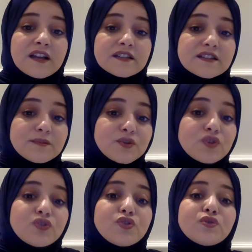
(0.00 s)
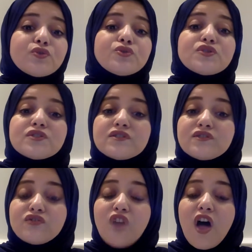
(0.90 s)
substitutes
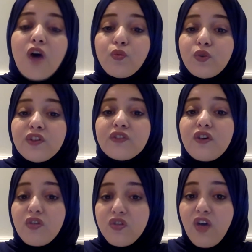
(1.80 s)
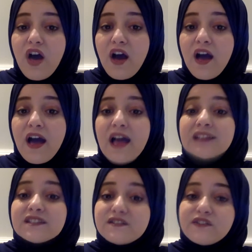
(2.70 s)
dah with vah,
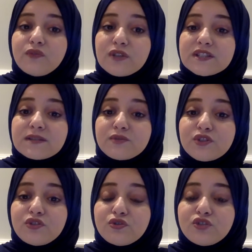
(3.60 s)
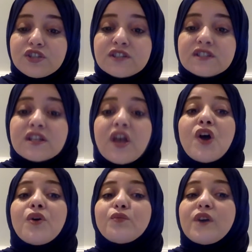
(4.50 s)
and vowel substitutions,
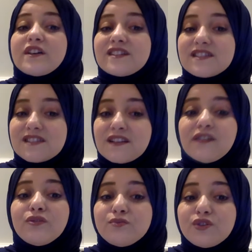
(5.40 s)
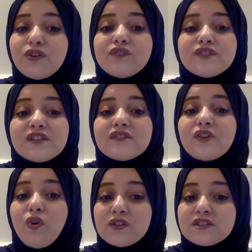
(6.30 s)
were still observed in the
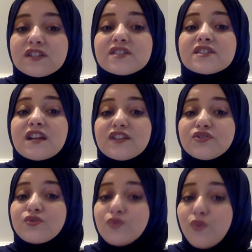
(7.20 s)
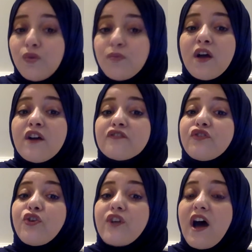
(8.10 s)
oldest age group
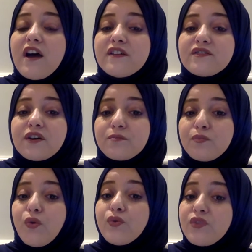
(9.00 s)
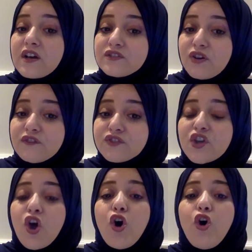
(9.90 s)
for either both cutoffs
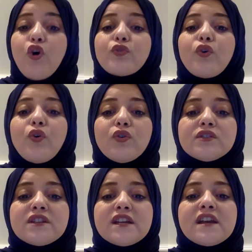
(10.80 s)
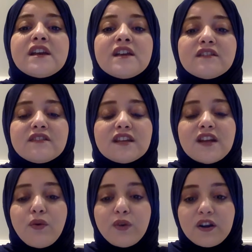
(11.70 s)
or only the
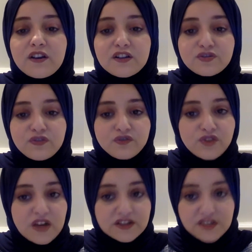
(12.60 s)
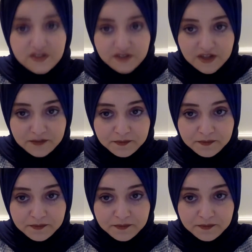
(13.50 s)
lower cutoff criterion.